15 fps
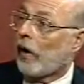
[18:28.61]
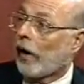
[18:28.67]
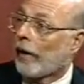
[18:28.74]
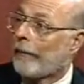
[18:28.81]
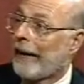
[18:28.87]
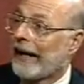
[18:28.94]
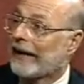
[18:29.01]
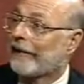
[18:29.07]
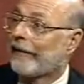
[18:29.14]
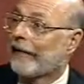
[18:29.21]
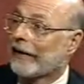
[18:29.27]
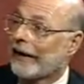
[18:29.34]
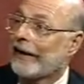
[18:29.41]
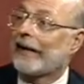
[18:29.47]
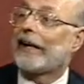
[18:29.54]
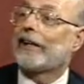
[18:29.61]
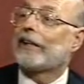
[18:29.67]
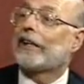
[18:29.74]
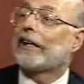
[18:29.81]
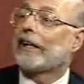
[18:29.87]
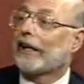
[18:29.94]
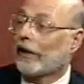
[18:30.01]
Bar back in the late
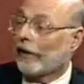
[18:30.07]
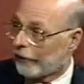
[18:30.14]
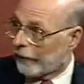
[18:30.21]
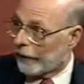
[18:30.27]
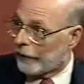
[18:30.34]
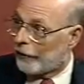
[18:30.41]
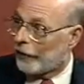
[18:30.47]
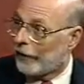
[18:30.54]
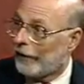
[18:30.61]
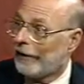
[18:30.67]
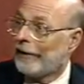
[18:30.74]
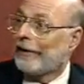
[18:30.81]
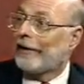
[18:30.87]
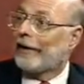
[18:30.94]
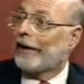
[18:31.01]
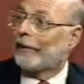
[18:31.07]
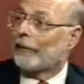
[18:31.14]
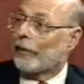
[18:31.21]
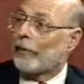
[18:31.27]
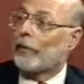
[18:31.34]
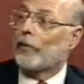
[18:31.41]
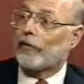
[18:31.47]
1800s.
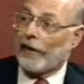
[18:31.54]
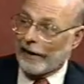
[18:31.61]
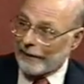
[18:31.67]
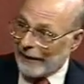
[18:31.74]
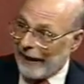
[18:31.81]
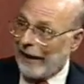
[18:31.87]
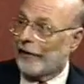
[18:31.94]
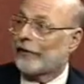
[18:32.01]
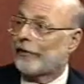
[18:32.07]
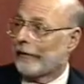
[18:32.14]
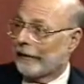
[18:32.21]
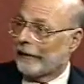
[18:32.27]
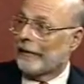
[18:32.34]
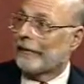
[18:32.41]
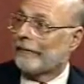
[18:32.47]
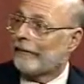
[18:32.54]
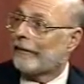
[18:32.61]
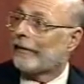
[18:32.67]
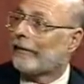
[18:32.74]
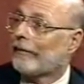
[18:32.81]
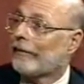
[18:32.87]
And we move on down to